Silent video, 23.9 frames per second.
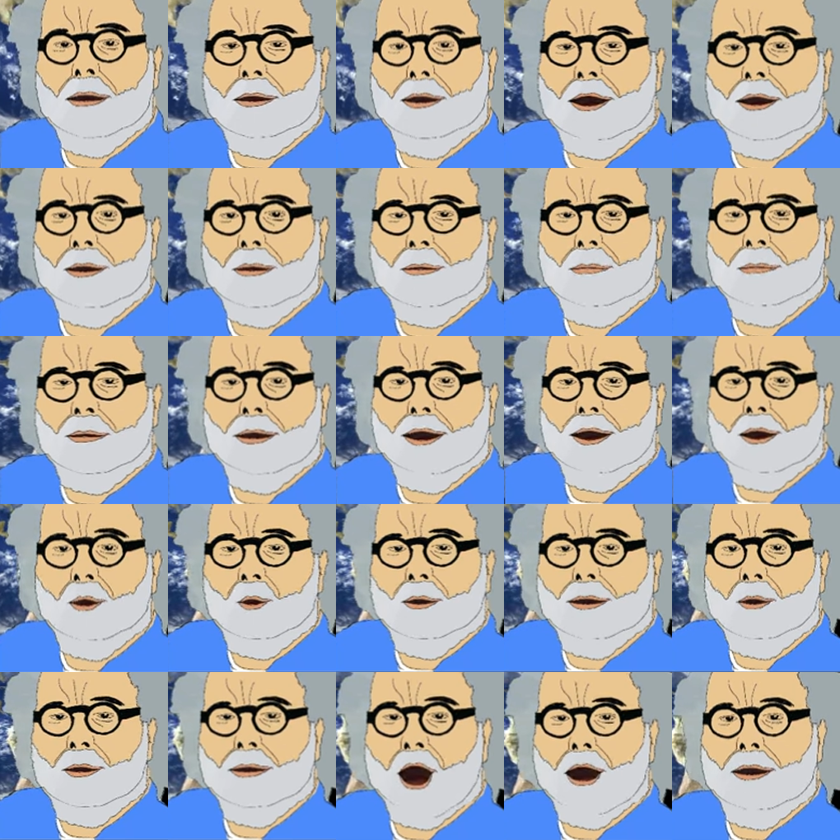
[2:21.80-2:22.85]
made me
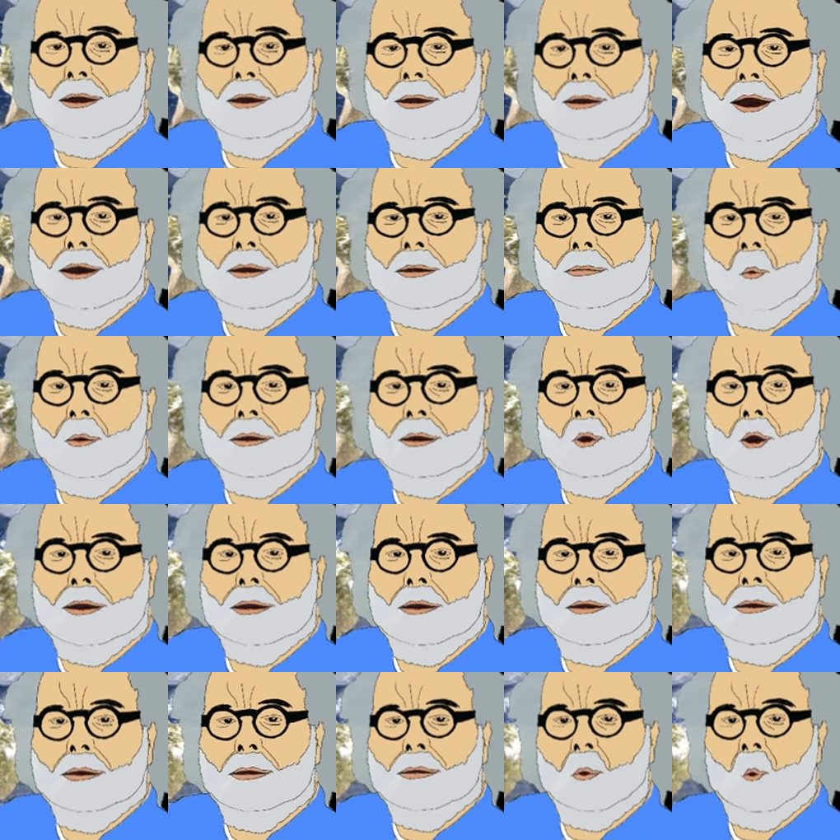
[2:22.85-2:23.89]
think about the reflection
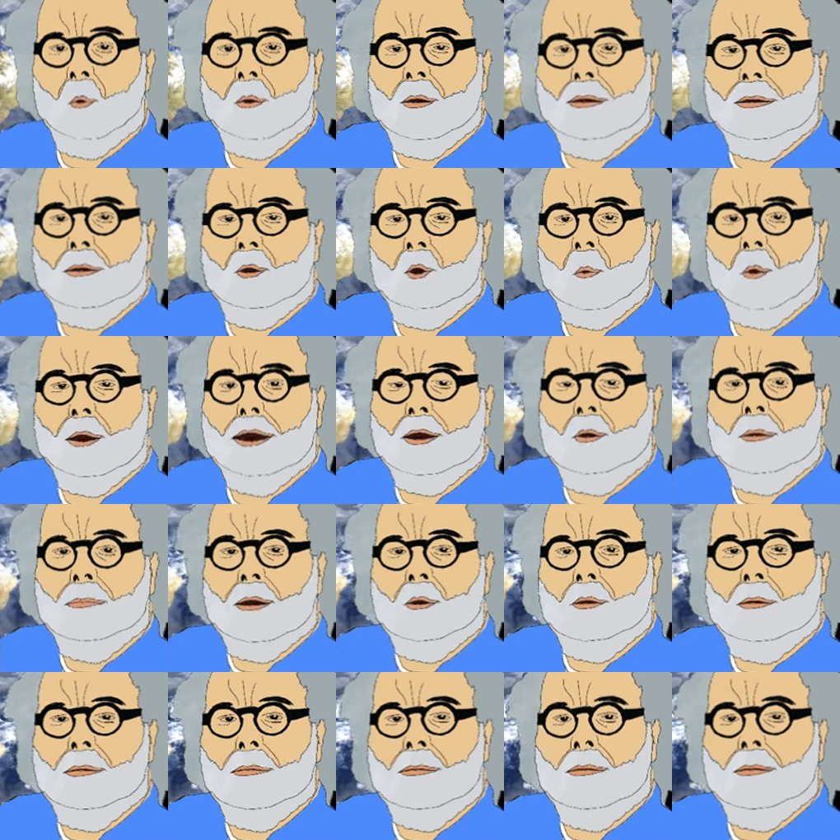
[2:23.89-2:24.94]
on a curved
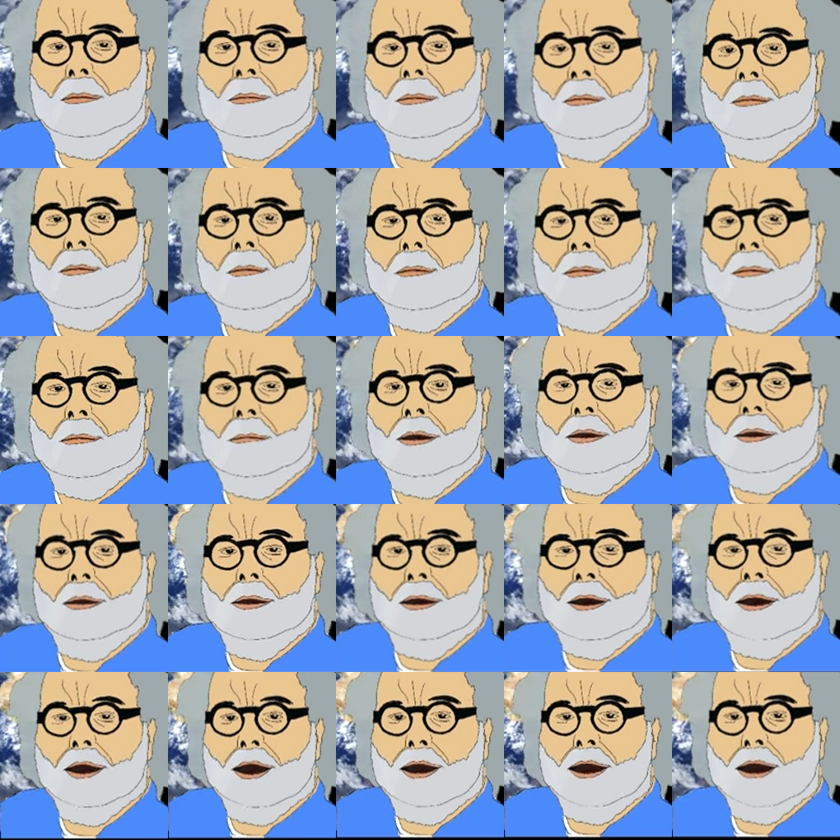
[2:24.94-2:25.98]
surface. When a
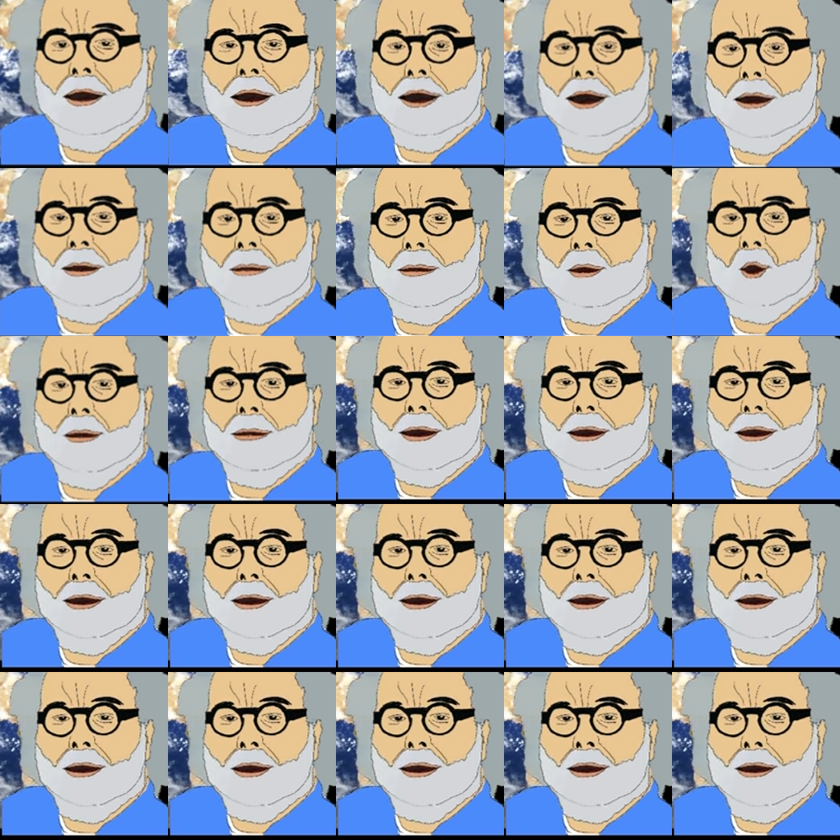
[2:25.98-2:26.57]
light beam is